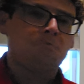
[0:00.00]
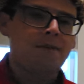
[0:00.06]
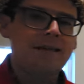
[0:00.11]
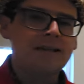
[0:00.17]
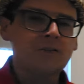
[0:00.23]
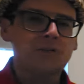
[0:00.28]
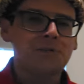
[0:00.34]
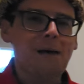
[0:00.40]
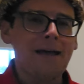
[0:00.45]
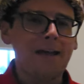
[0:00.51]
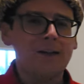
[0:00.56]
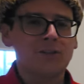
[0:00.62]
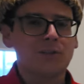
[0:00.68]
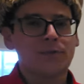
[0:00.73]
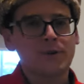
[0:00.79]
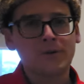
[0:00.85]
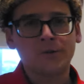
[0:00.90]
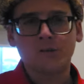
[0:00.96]
Men's
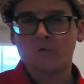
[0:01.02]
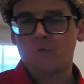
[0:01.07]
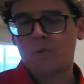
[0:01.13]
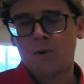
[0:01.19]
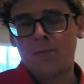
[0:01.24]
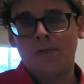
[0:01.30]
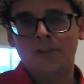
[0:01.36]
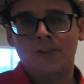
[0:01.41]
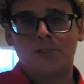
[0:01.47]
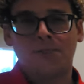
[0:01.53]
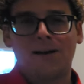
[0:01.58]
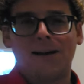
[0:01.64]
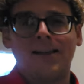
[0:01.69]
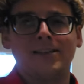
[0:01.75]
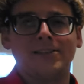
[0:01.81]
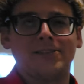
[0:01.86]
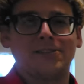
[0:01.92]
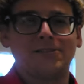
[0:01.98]
bikes versus women's
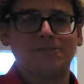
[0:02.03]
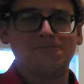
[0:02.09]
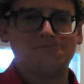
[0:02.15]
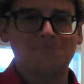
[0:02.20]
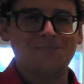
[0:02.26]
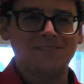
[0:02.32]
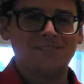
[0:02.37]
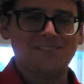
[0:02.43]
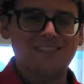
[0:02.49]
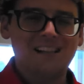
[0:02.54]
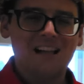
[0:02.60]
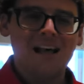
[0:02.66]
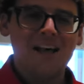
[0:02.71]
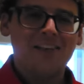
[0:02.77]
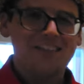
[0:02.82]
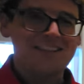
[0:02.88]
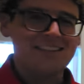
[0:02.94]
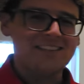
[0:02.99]
bikes.
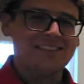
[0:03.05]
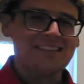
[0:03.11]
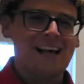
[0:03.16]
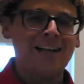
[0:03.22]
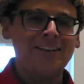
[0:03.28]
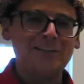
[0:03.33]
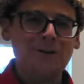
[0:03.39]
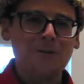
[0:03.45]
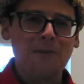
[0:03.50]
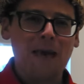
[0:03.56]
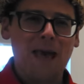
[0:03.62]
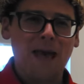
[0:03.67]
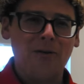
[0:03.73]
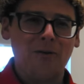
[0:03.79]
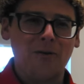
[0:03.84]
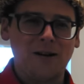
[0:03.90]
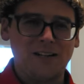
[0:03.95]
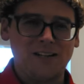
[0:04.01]
The designs are
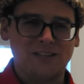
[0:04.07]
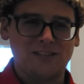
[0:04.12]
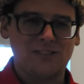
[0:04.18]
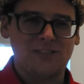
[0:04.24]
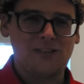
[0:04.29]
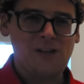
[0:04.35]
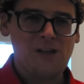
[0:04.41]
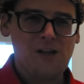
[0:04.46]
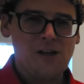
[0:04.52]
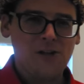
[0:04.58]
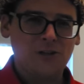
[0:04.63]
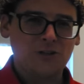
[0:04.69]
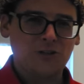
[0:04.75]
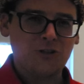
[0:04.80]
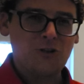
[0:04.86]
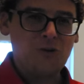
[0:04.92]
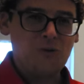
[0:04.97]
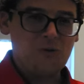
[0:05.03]
backwards.
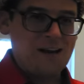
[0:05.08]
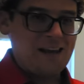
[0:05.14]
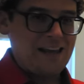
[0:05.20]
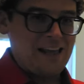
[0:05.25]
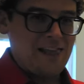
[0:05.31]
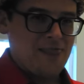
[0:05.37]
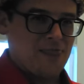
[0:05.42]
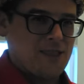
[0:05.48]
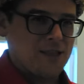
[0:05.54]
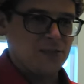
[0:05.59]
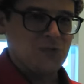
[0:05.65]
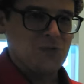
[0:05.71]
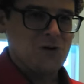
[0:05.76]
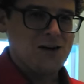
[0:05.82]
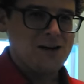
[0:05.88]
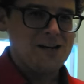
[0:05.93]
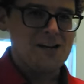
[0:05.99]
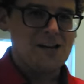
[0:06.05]
Shouldn't we get this
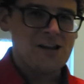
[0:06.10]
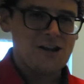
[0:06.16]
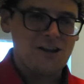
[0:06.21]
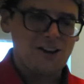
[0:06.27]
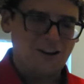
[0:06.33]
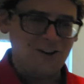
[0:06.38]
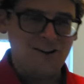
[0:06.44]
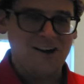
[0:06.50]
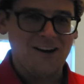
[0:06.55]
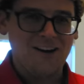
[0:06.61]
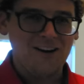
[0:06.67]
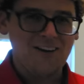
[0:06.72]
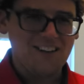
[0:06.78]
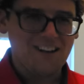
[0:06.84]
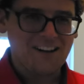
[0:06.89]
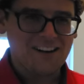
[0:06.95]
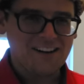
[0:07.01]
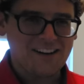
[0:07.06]
one, you
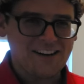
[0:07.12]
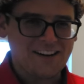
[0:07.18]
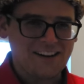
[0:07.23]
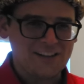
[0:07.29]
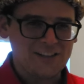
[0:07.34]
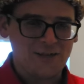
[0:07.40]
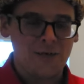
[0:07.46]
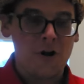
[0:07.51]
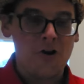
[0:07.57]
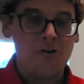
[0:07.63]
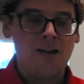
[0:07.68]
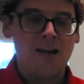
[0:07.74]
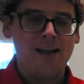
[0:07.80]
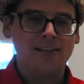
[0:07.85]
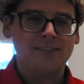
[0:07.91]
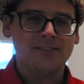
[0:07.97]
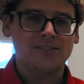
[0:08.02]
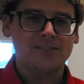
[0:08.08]
know, because of our
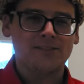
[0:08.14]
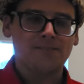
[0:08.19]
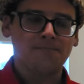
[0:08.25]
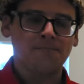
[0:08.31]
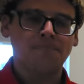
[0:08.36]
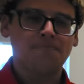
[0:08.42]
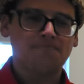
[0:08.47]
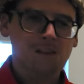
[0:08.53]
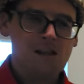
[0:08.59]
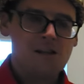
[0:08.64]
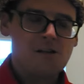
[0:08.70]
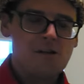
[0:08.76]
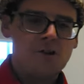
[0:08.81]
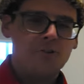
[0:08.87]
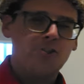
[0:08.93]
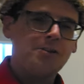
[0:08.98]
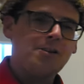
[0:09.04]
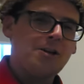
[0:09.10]
nuts?
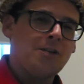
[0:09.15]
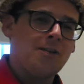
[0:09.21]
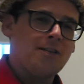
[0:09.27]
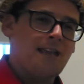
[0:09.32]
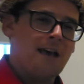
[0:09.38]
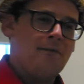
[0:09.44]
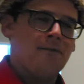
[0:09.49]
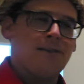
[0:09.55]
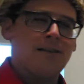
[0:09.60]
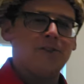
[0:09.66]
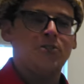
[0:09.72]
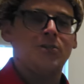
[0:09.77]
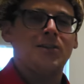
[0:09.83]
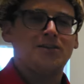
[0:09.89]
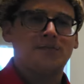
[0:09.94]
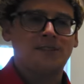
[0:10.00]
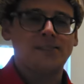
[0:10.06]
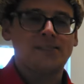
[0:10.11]
Do you know the
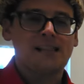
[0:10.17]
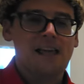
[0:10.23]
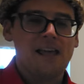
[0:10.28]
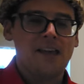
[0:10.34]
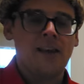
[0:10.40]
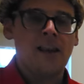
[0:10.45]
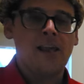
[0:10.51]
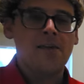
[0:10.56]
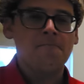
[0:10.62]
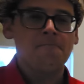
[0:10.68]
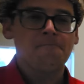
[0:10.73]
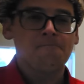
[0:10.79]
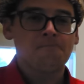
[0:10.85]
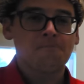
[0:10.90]
definition of insanity?